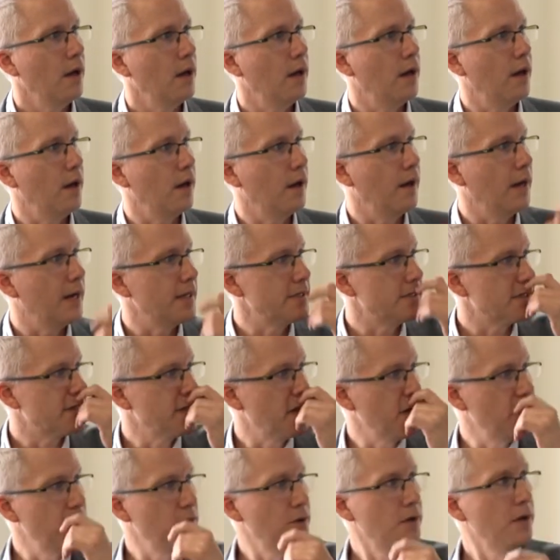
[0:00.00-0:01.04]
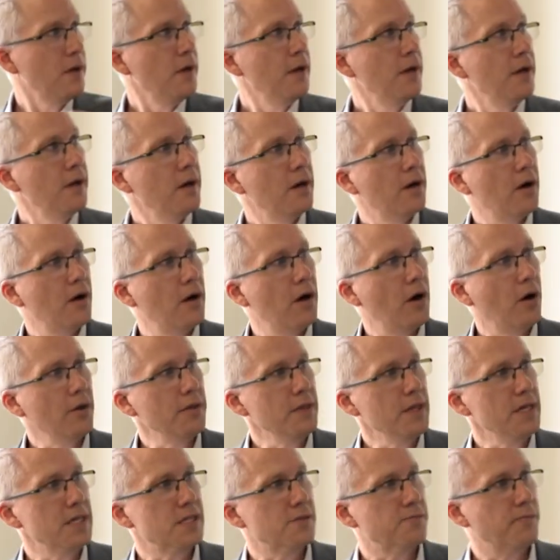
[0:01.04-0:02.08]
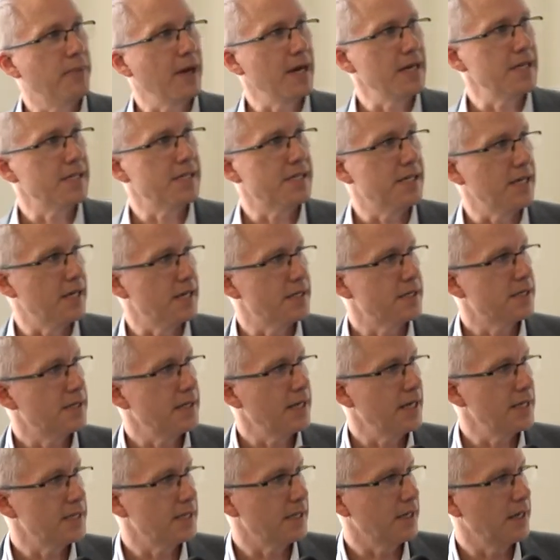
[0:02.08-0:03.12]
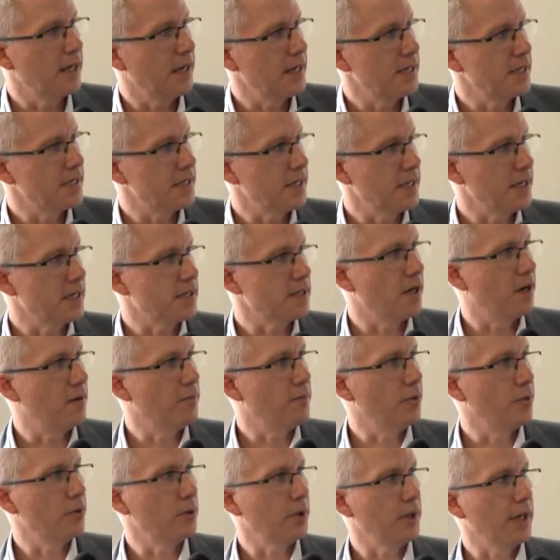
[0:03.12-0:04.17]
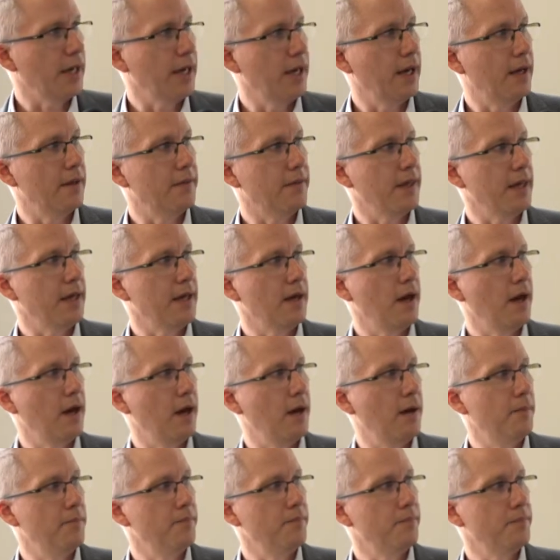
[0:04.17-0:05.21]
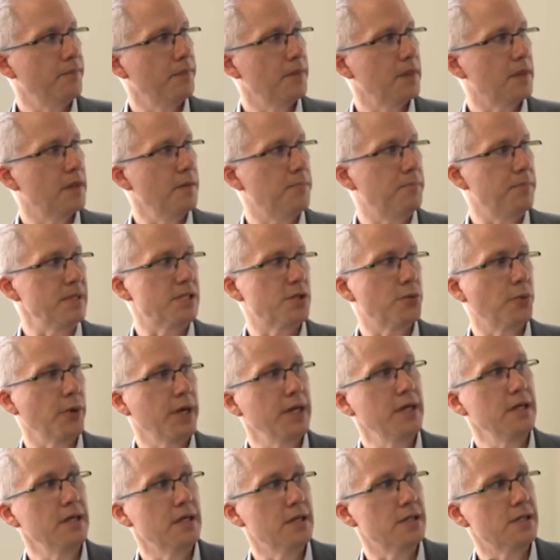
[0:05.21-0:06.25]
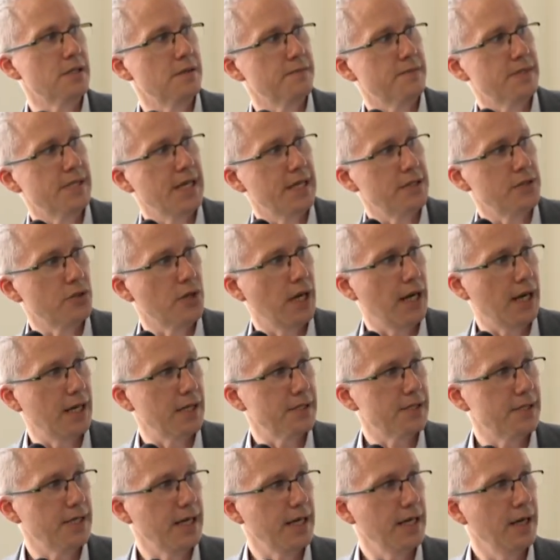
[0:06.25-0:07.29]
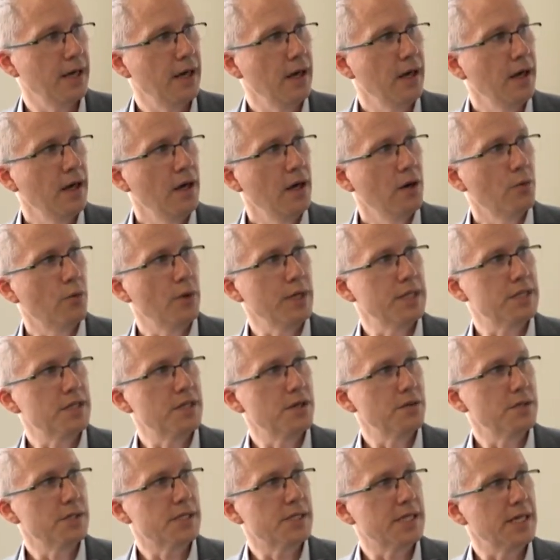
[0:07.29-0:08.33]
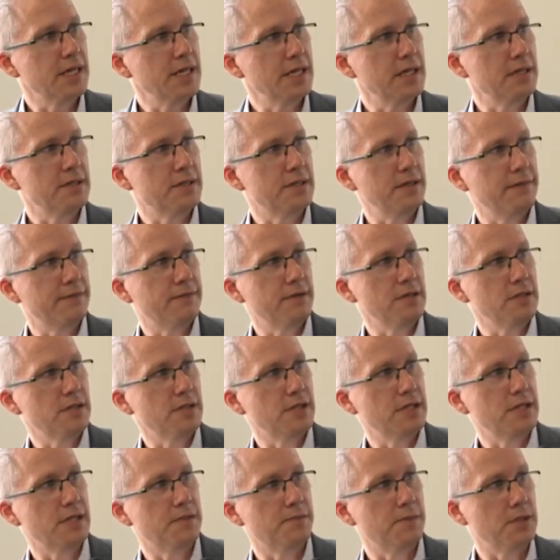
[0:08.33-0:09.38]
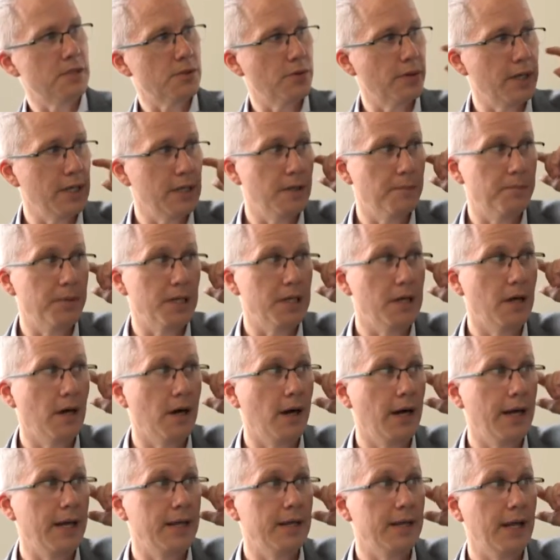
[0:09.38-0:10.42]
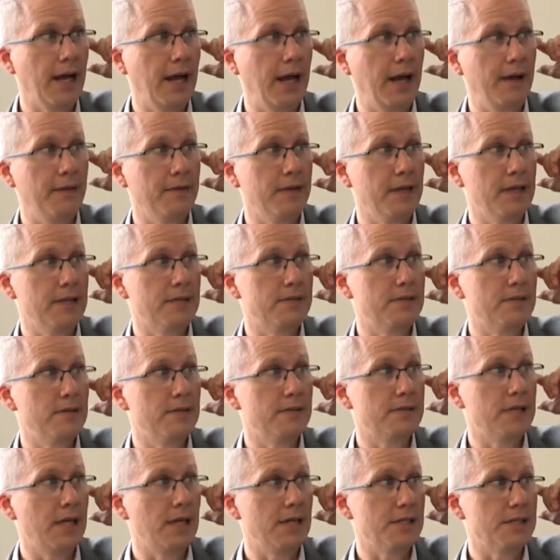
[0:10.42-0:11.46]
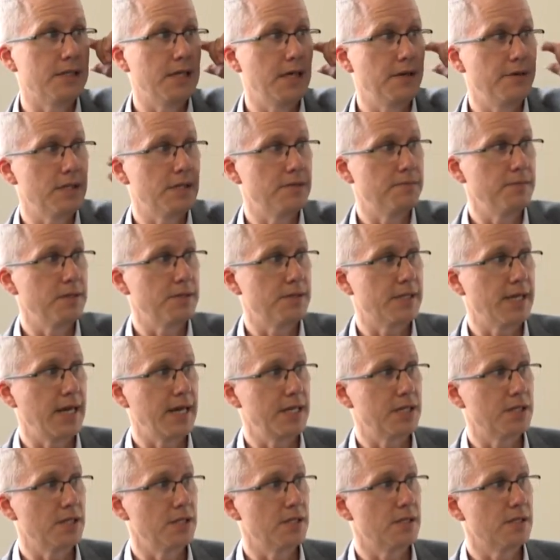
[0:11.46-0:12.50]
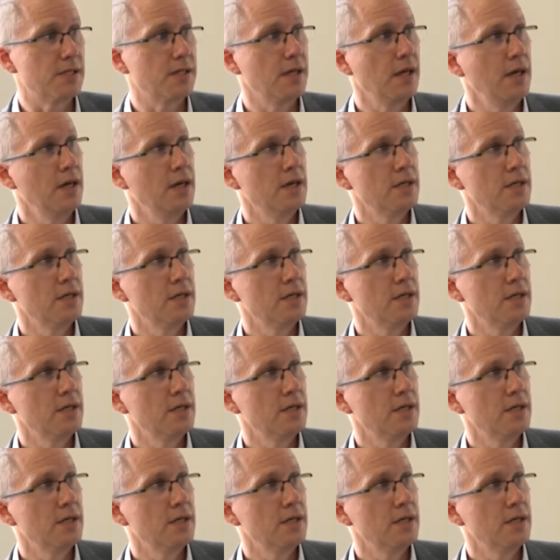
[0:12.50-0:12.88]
And so on this basis, here's an example looking at the betweenness of centrality. We do see differences between the benign and the deleterious mutations.